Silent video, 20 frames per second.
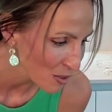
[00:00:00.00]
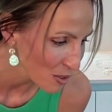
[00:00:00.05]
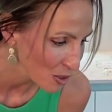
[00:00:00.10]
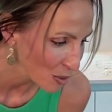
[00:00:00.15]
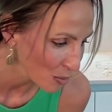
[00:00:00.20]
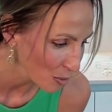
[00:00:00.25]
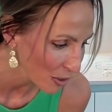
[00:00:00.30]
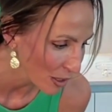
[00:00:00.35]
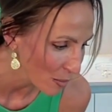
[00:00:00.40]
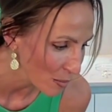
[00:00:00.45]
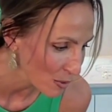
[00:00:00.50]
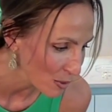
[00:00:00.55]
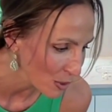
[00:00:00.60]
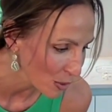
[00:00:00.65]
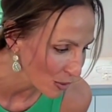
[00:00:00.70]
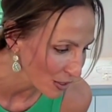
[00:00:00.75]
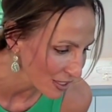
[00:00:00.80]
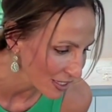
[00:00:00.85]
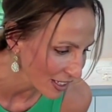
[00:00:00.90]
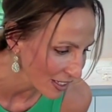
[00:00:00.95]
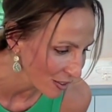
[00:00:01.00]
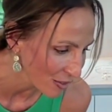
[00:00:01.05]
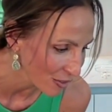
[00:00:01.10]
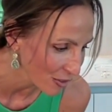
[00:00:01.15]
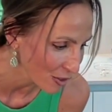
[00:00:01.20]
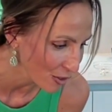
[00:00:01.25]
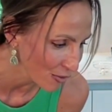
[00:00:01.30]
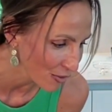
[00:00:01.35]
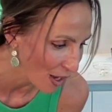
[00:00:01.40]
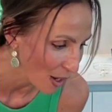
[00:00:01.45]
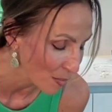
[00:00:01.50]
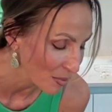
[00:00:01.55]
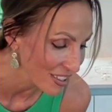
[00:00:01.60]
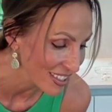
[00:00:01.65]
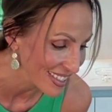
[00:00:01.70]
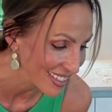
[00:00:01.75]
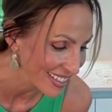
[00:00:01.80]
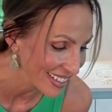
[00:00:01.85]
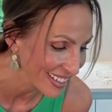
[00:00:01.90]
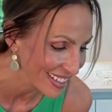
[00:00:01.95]
Jill Marie, I'm so excited for your
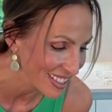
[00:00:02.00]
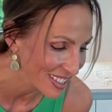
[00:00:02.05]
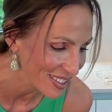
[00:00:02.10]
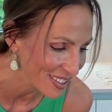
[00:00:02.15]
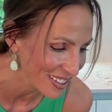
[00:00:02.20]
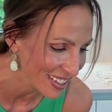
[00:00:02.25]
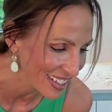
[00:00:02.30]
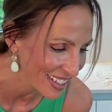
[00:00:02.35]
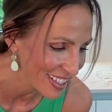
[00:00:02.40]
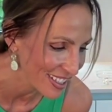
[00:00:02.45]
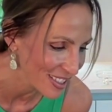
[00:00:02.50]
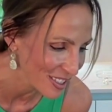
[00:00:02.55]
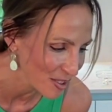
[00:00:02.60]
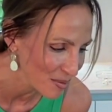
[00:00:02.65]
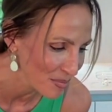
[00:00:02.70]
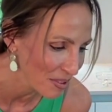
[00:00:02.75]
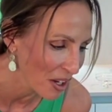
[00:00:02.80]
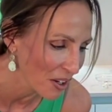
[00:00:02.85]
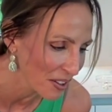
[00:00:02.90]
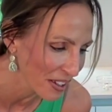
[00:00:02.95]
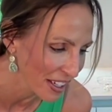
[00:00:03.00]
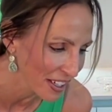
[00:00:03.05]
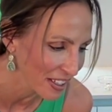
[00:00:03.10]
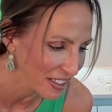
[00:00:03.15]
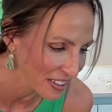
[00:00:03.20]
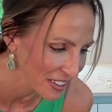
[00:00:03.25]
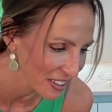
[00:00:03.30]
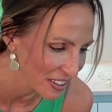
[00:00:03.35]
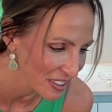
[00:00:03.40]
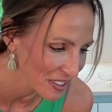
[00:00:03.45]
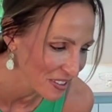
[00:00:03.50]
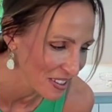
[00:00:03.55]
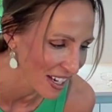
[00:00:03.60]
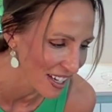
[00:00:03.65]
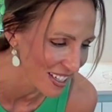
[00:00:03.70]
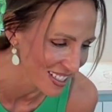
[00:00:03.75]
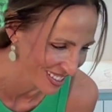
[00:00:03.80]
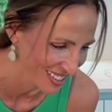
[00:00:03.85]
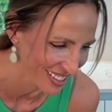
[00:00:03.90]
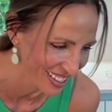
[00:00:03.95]
fabulous leek and zucchini soup. Okay, good. You
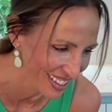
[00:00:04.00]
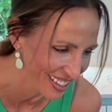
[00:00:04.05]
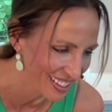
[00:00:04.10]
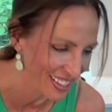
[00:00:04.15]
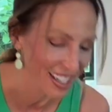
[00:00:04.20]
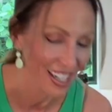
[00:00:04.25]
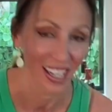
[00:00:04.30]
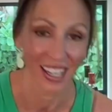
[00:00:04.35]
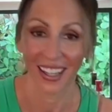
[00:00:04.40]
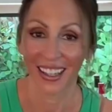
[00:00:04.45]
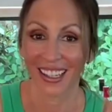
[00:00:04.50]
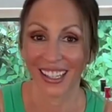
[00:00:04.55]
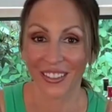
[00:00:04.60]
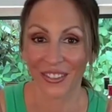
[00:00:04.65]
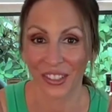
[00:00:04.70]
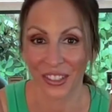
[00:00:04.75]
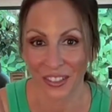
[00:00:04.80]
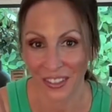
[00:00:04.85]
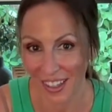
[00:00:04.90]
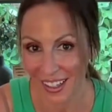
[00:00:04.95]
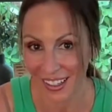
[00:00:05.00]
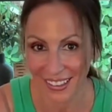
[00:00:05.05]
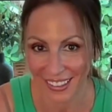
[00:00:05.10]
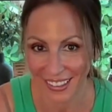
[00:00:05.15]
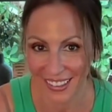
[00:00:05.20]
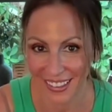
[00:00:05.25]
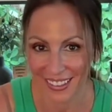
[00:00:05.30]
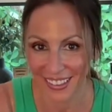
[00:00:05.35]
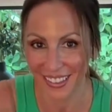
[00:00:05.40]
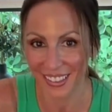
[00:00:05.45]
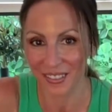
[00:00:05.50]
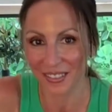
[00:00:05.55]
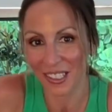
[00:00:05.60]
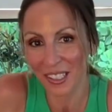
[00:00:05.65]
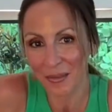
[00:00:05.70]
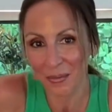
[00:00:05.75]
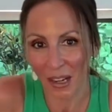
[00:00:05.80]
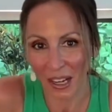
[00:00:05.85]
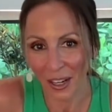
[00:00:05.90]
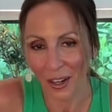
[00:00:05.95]
guys are here. If you're not here,
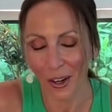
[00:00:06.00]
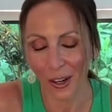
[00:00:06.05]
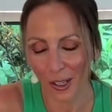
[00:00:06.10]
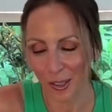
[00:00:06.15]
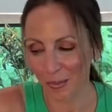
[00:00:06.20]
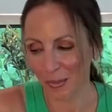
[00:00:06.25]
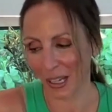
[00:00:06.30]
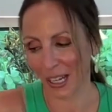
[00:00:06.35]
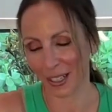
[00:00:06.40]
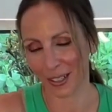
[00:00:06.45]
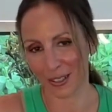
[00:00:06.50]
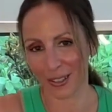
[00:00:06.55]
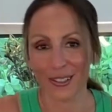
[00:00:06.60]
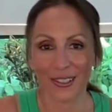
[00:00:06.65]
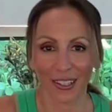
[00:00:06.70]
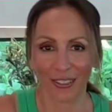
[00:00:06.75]
like my heart pounds.